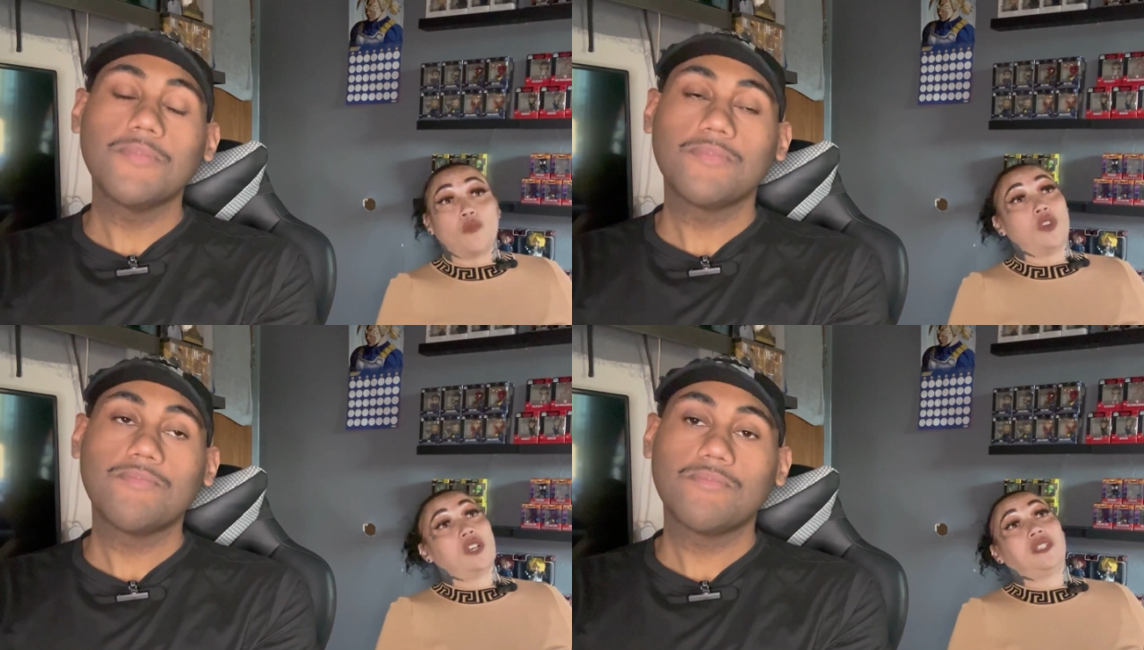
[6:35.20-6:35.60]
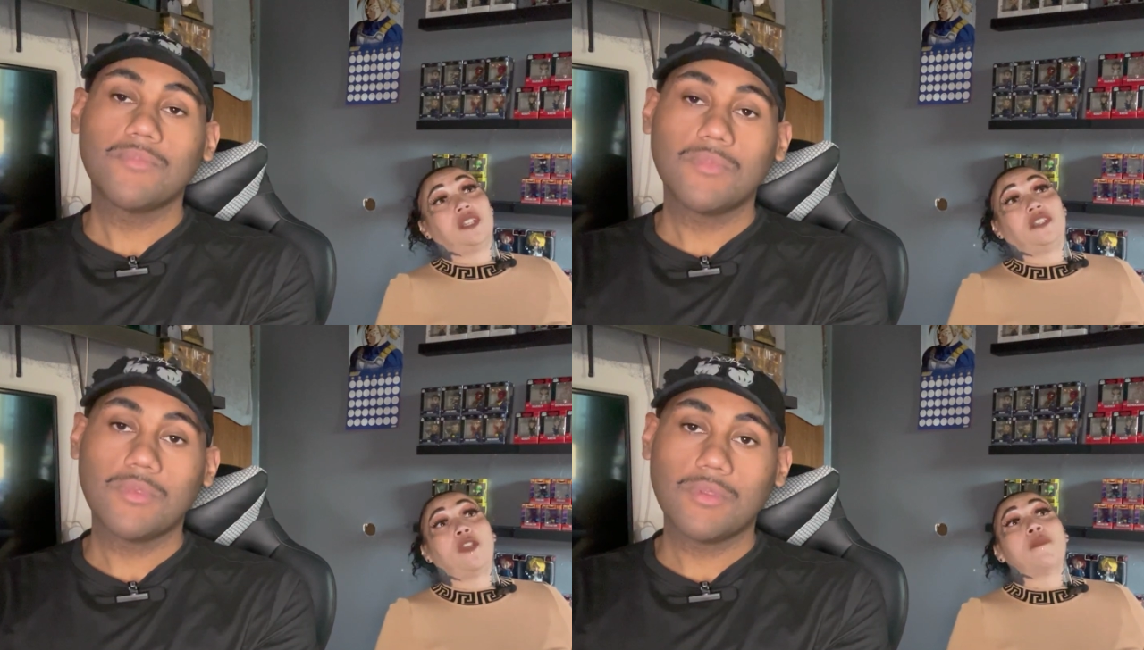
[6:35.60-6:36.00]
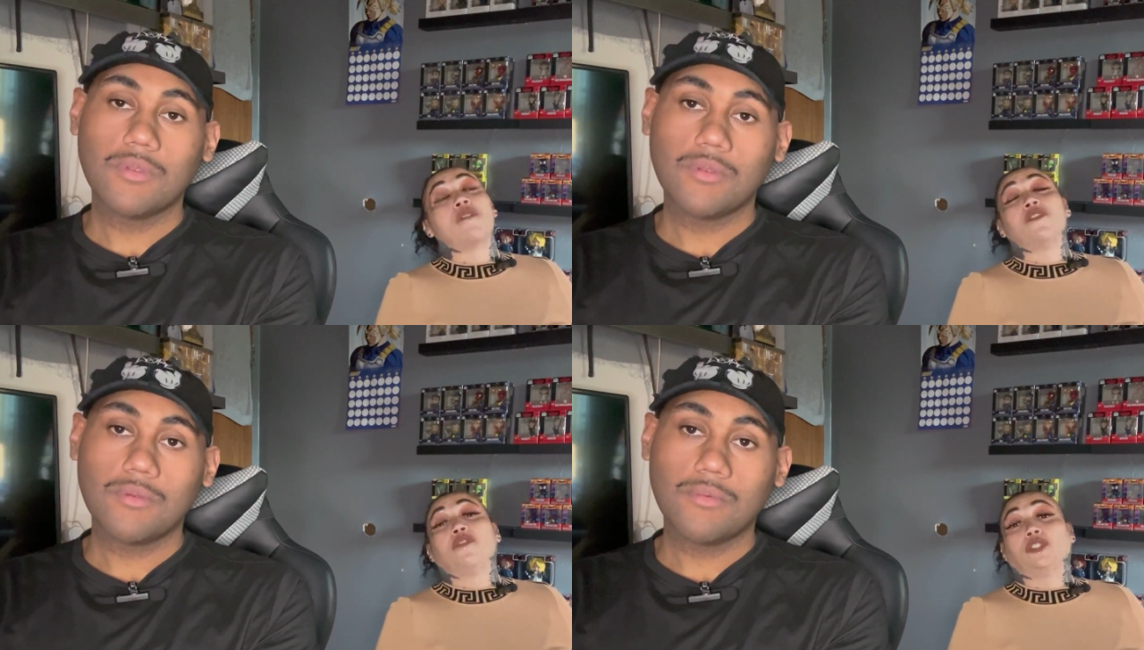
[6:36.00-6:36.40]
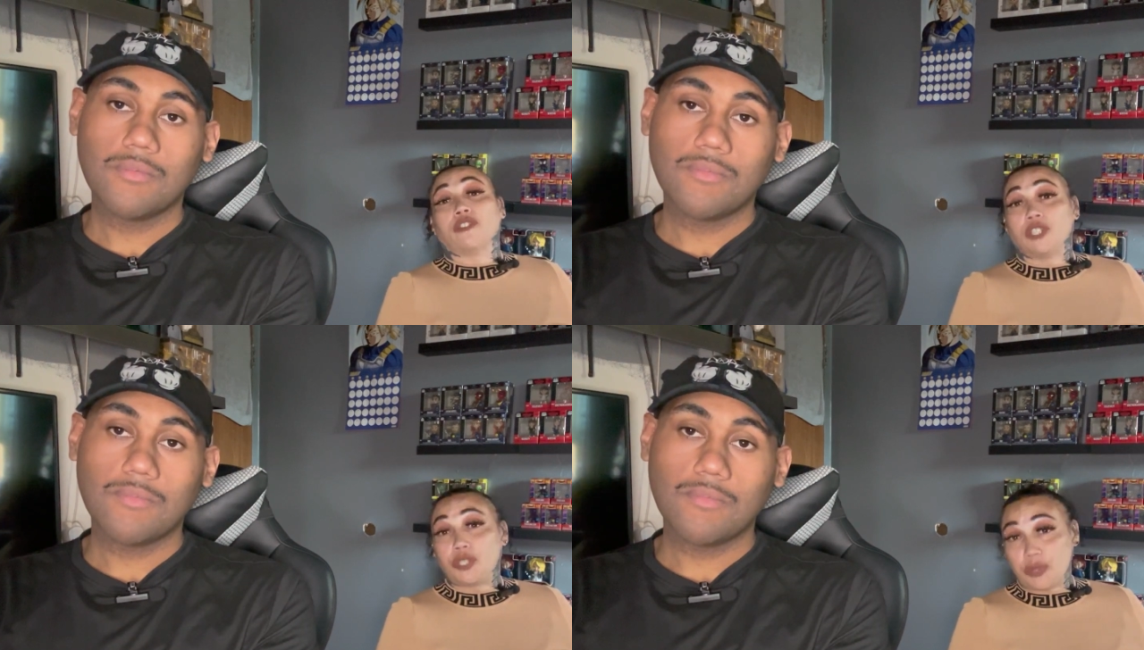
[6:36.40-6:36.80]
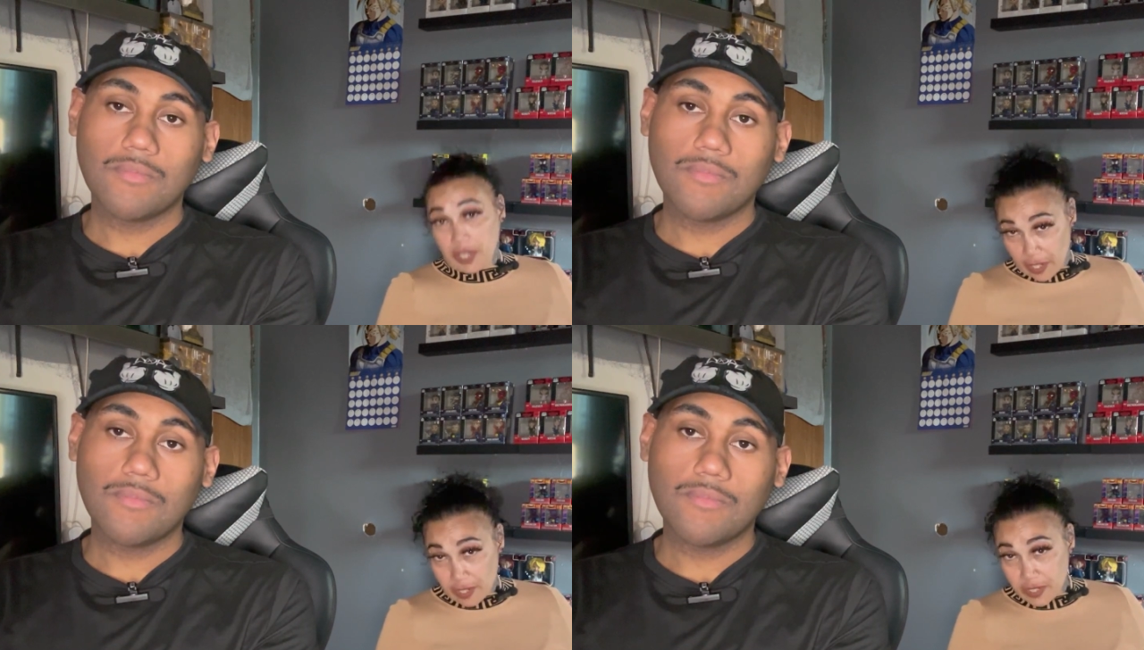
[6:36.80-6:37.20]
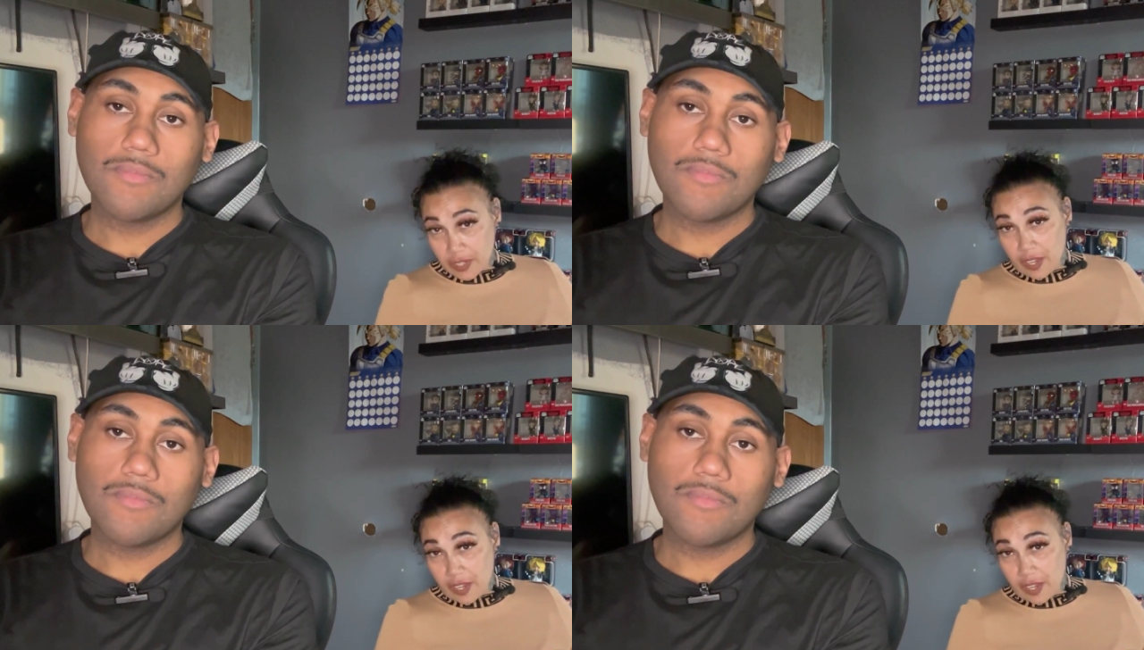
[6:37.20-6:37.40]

Speaker 1: was that they married for 32 years,